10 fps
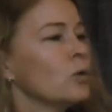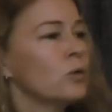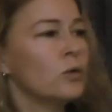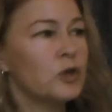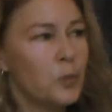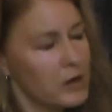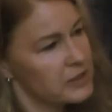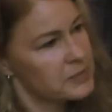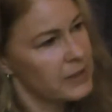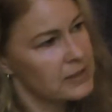who you
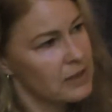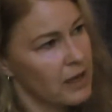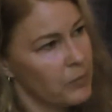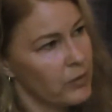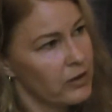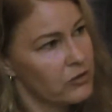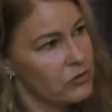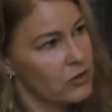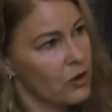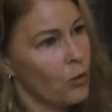want to spend time
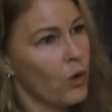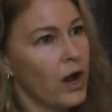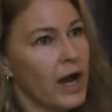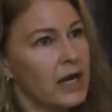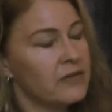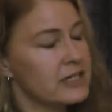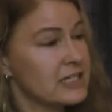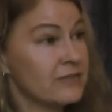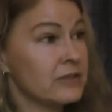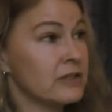with, what kind of
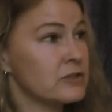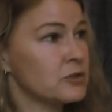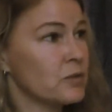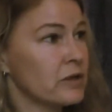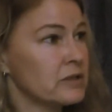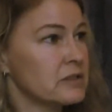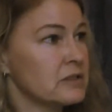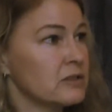activities you want to